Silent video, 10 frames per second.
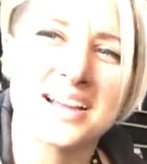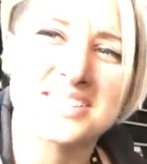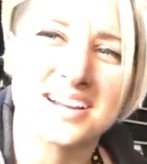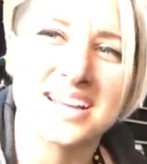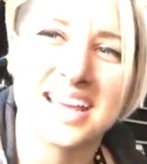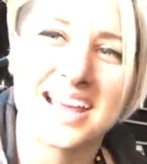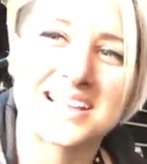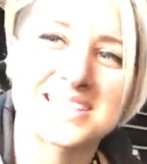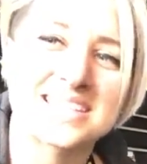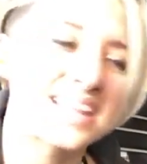I start getting
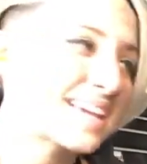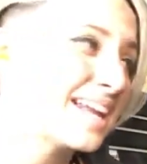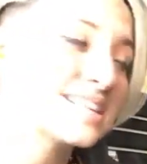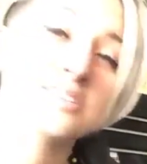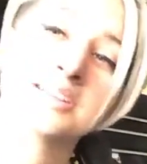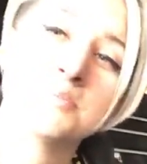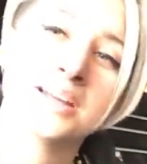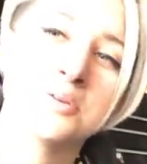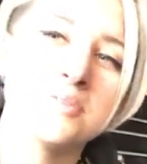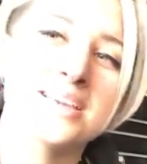antsy. Like, and it's only
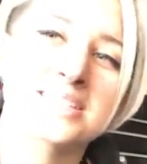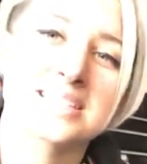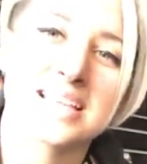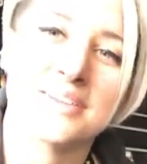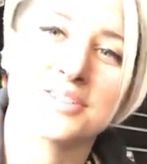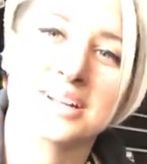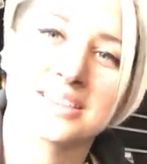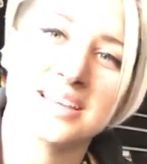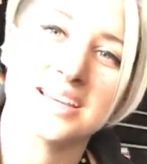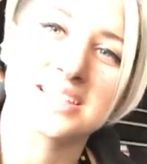been a week since I've
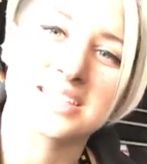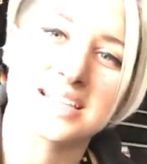ridden this,